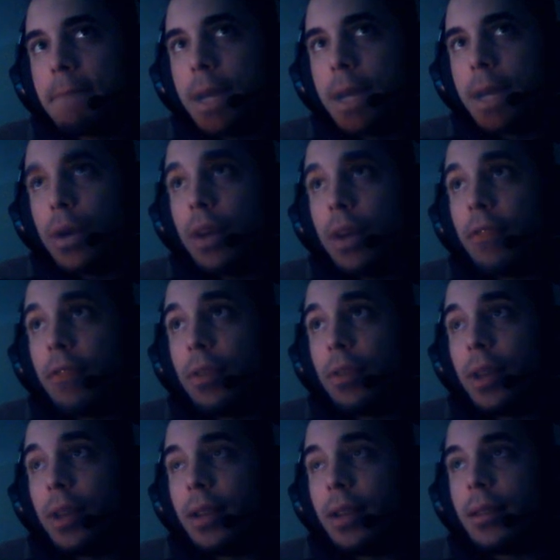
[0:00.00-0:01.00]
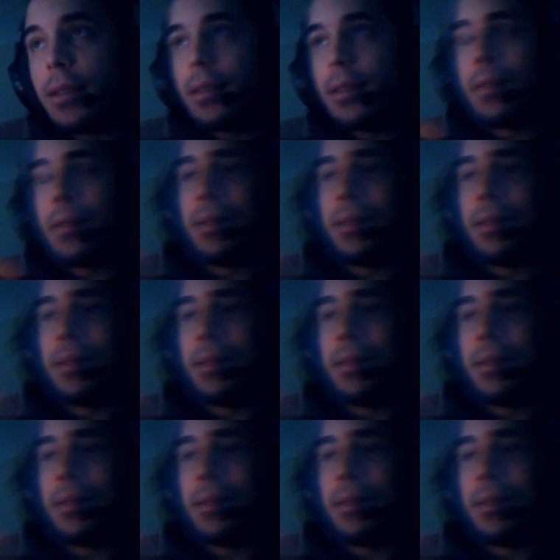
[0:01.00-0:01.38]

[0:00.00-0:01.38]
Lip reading: quite a few days.